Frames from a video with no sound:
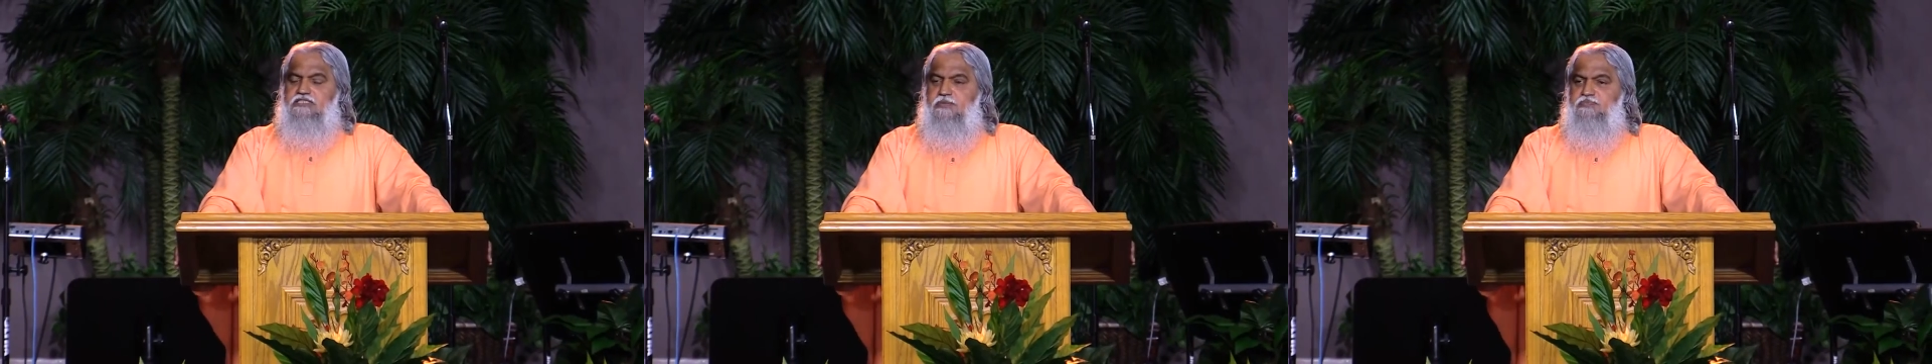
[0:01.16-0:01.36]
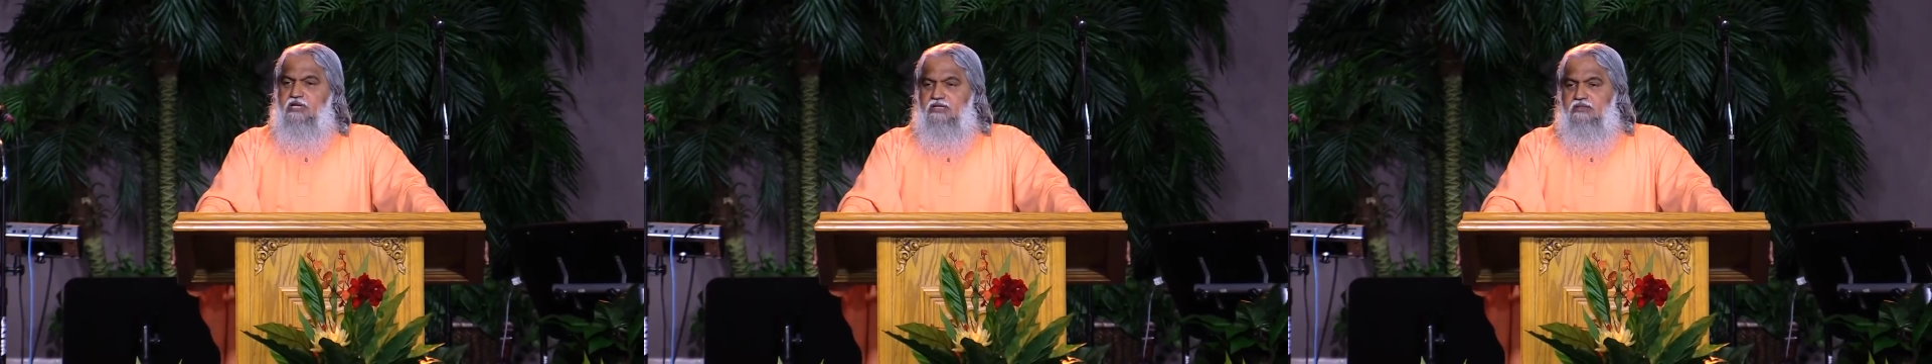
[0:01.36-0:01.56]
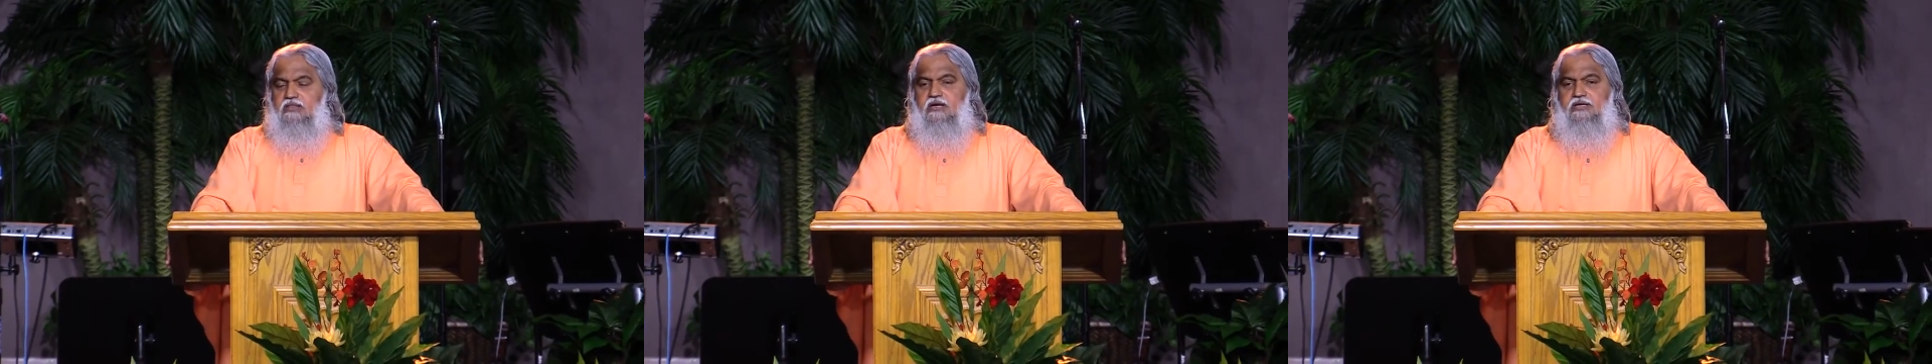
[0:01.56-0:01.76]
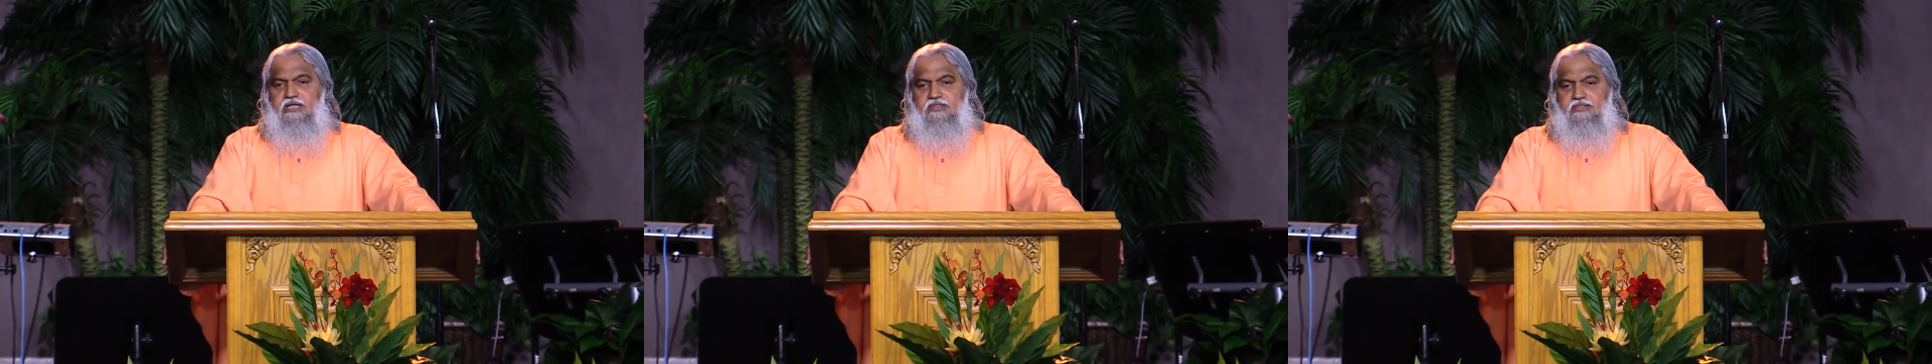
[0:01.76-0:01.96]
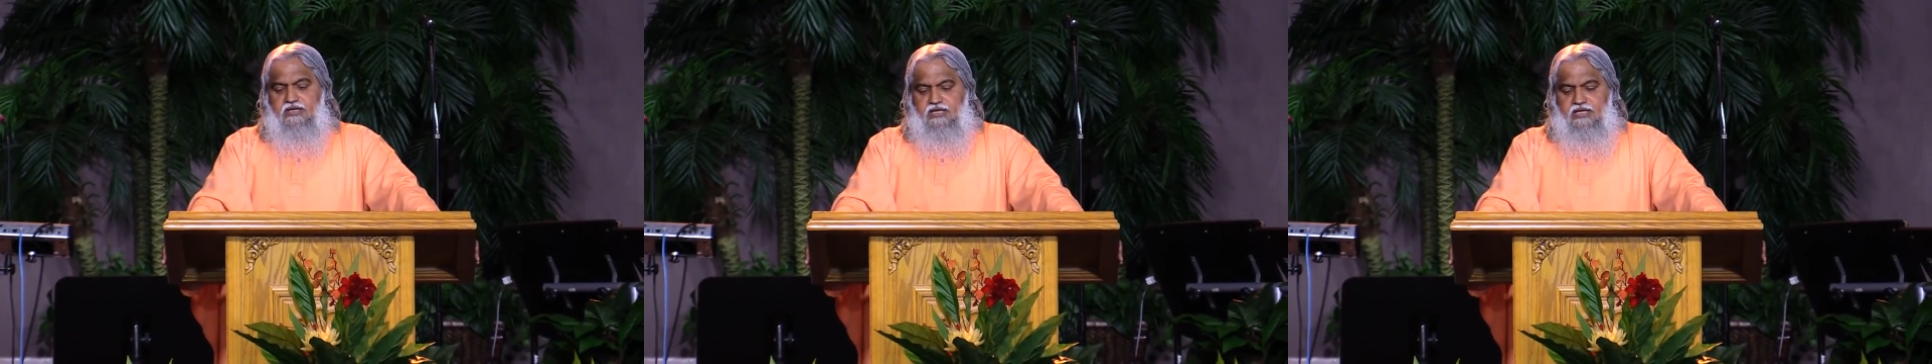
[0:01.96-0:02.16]
chapter
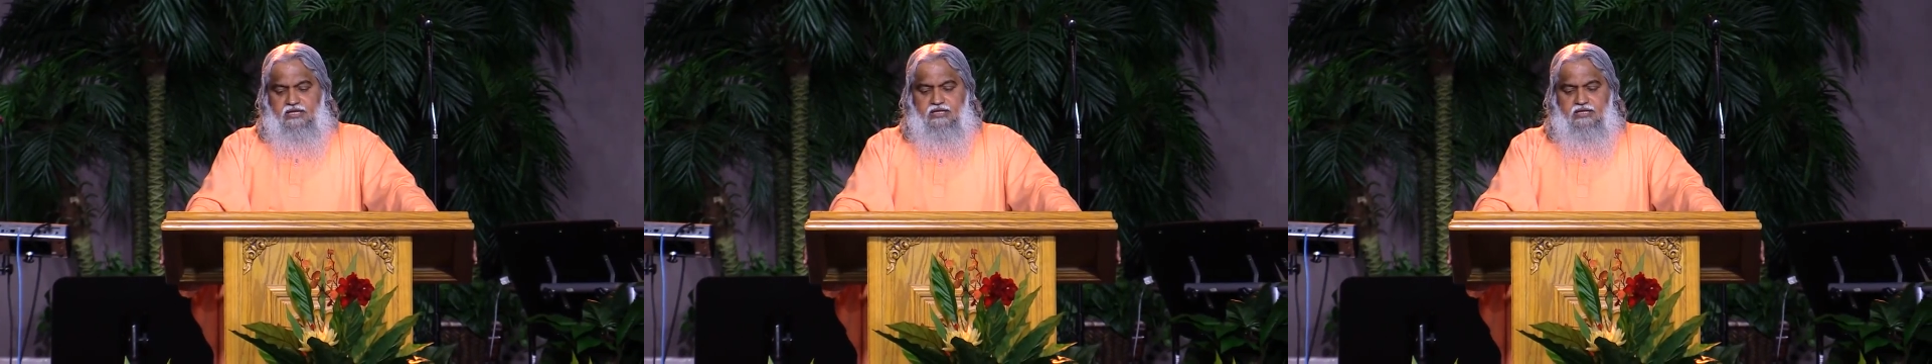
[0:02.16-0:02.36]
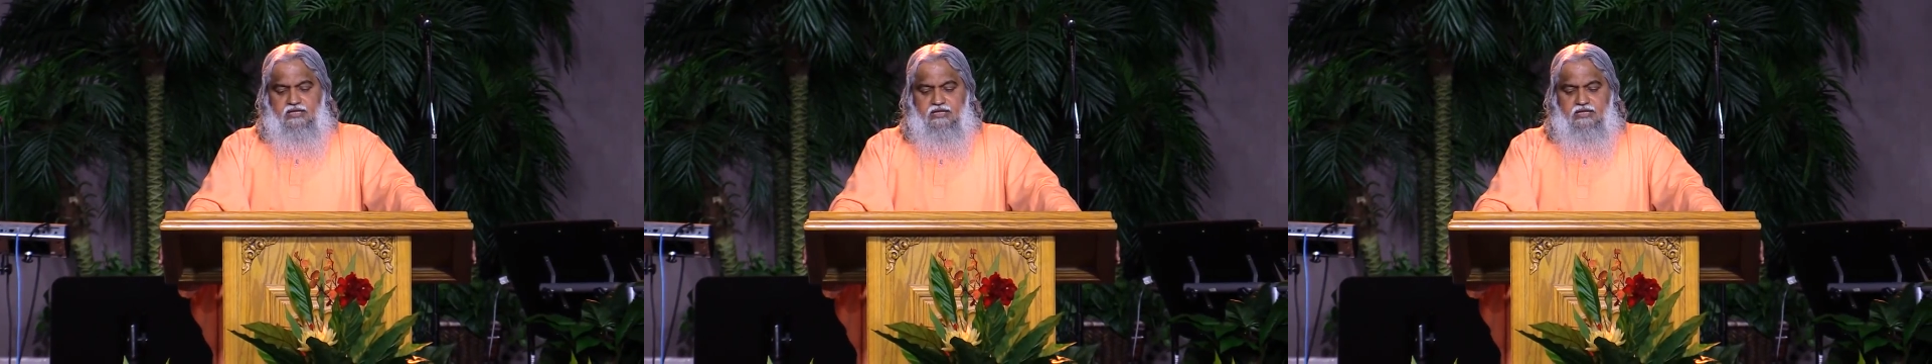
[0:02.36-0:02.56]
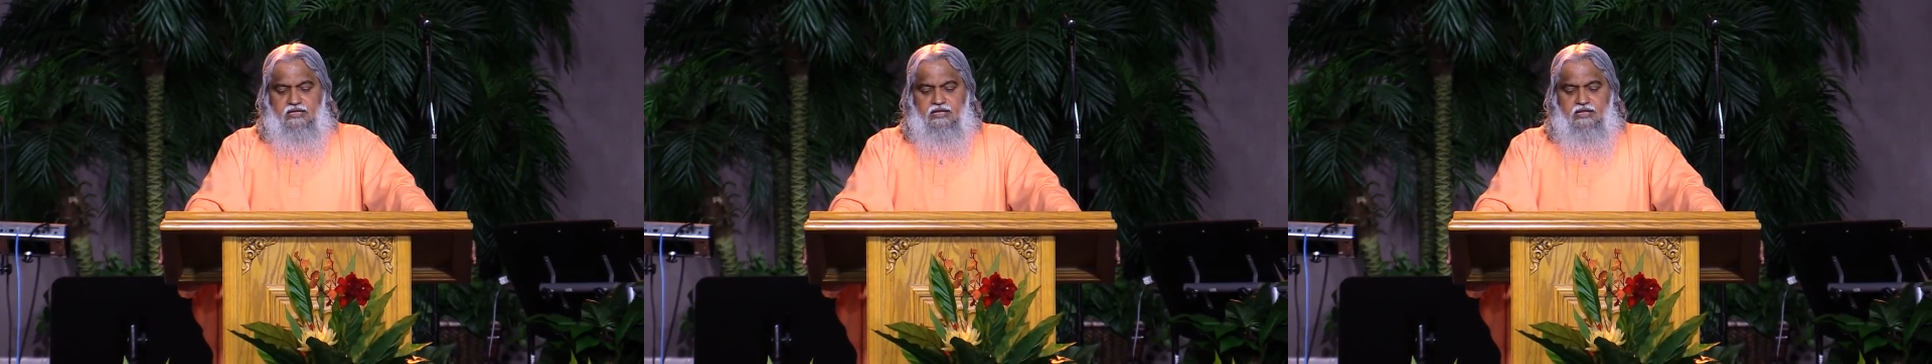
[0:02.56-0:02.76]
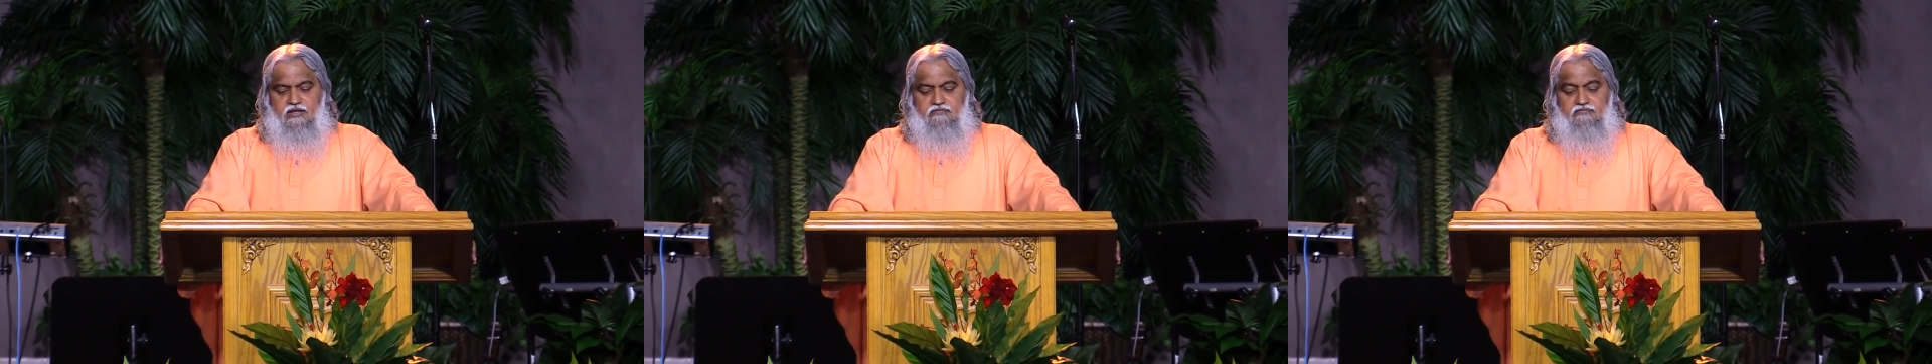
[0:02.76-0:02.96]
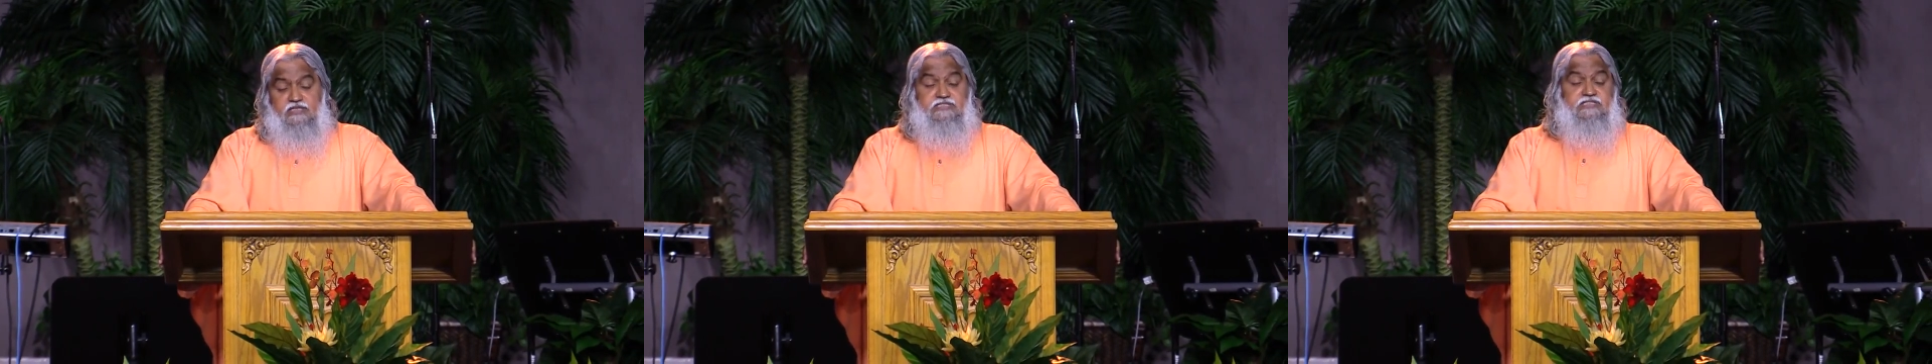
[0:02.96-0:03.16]
33,
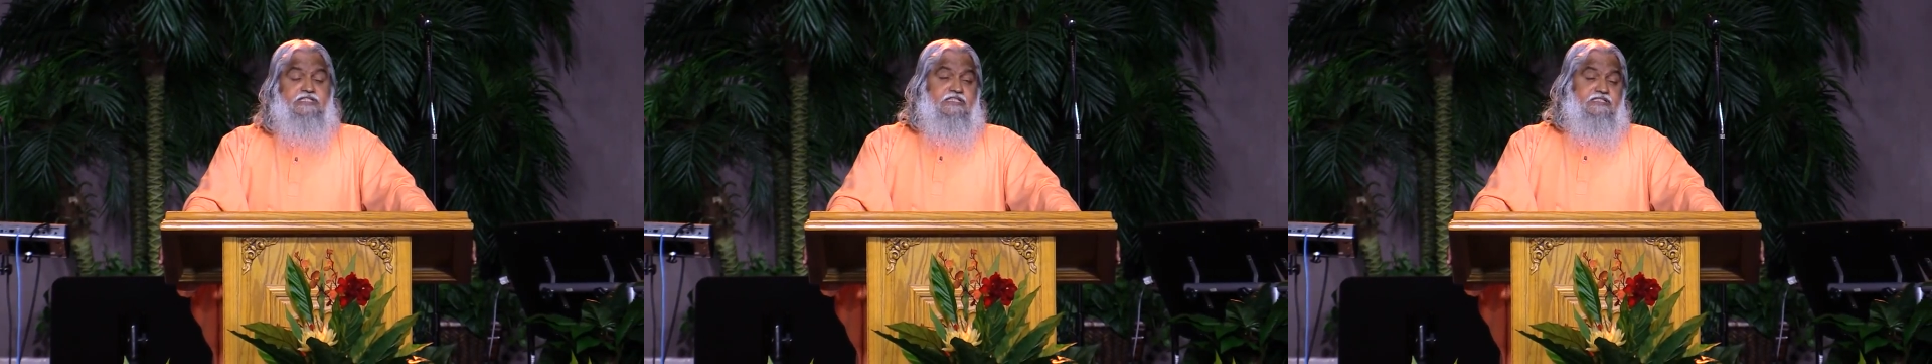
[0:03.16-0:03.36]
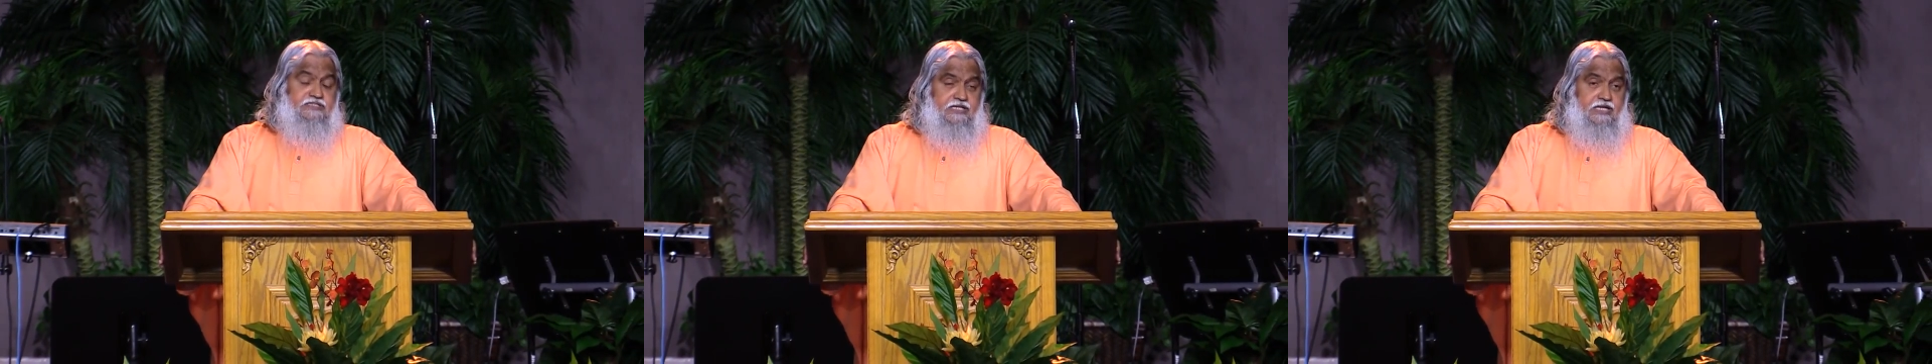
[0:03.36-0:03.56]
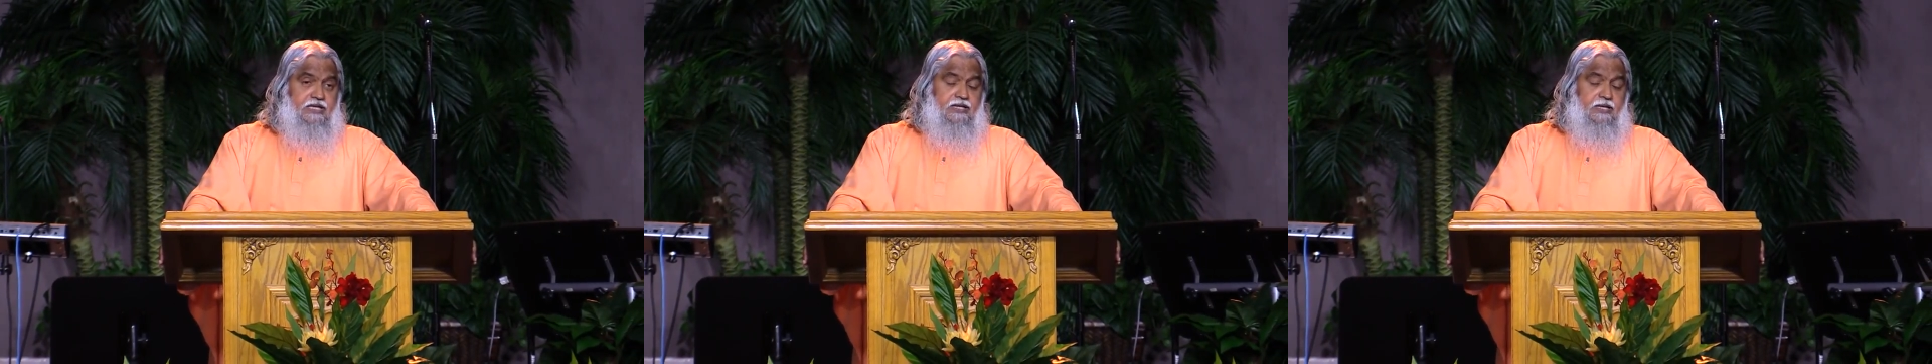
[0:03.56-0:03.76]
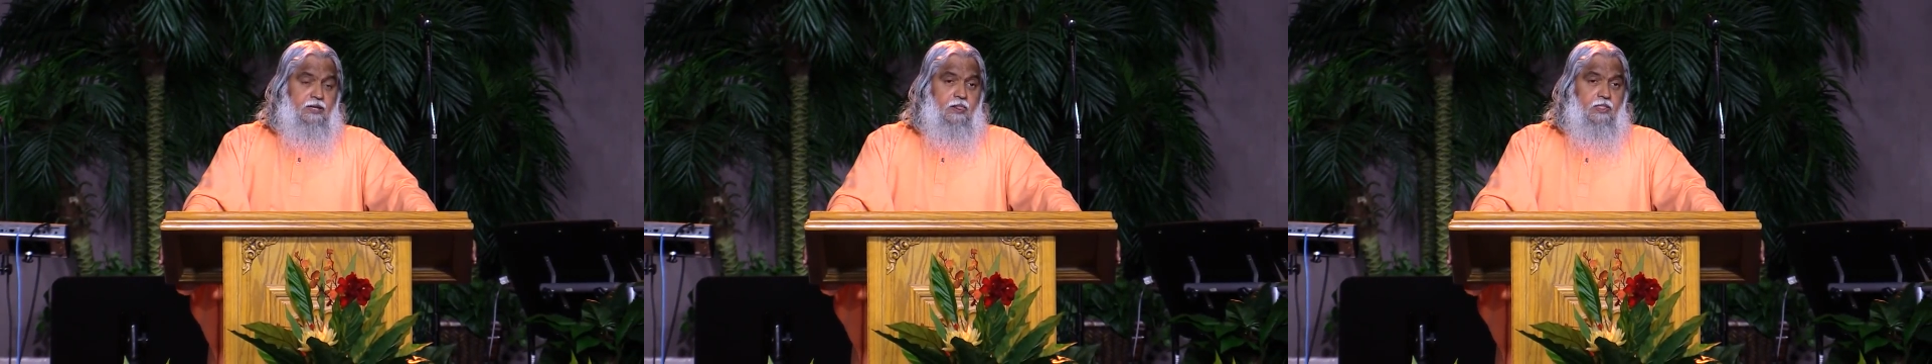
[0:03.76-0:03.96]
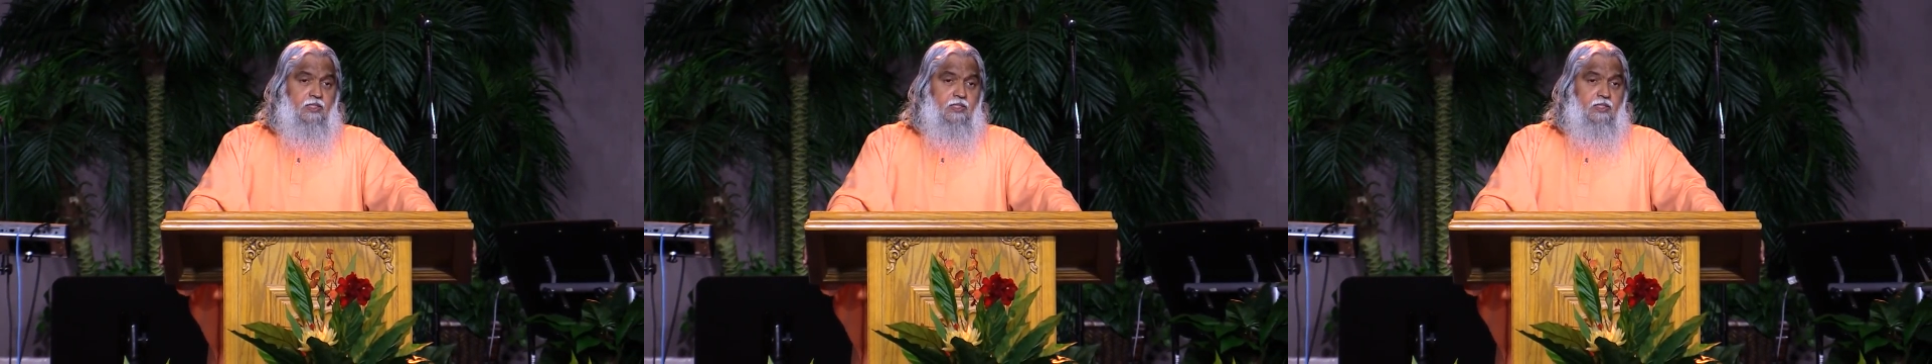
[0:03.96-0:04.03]
verse 16.